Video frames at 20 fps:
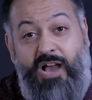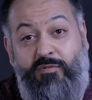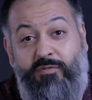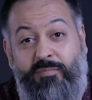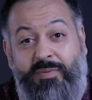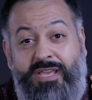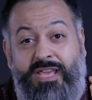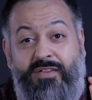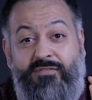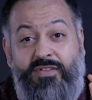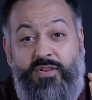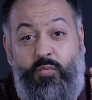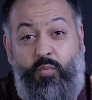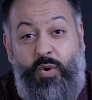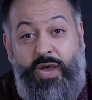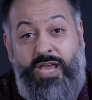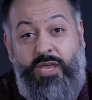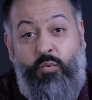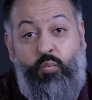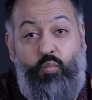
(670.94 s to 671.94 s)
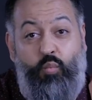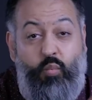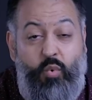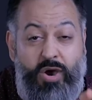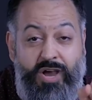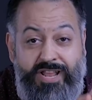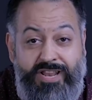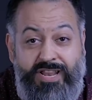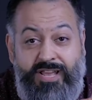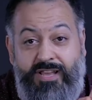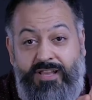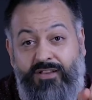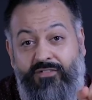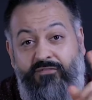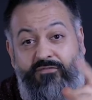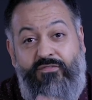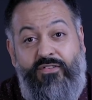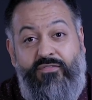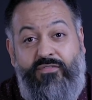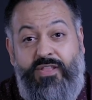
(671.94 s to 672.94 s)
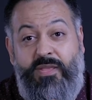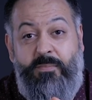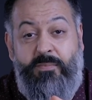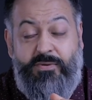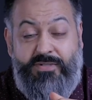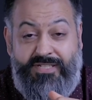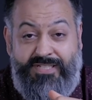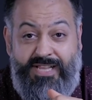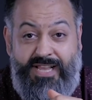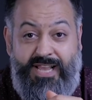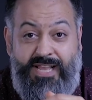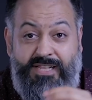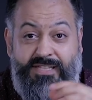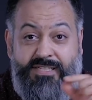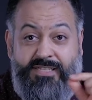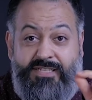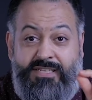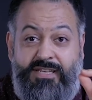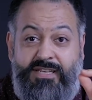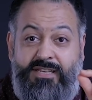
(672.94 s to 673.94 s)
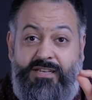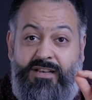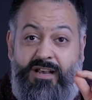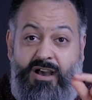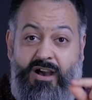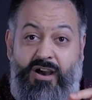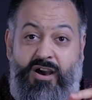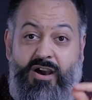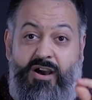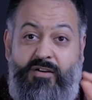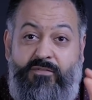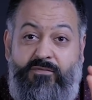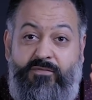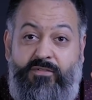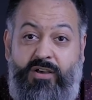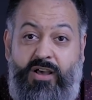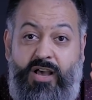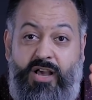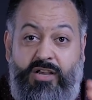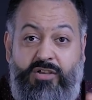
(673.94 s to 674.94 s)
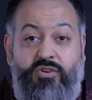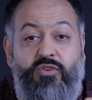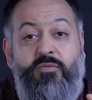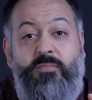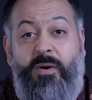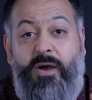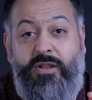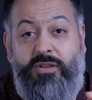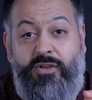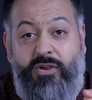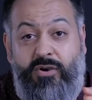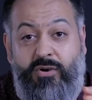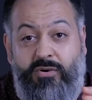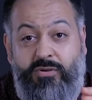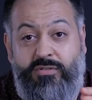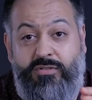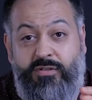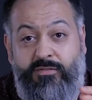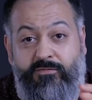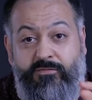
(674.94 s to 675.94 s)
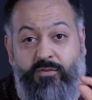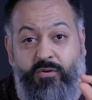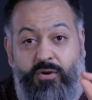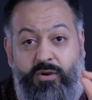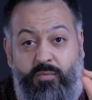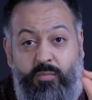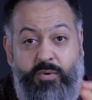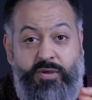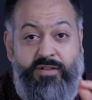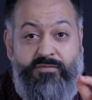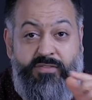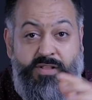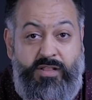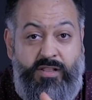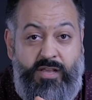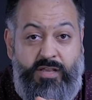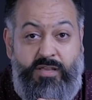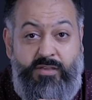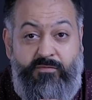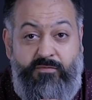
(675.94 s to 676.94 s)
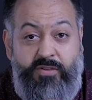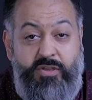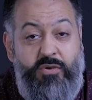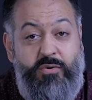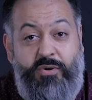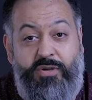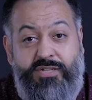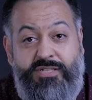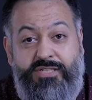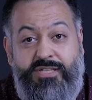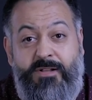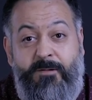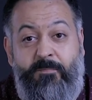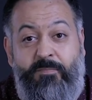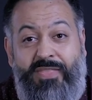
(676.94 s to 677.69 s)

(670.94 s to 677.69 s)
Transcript: I will be giving away one fifty percent off uh, coupon code for one of the lucky viewers.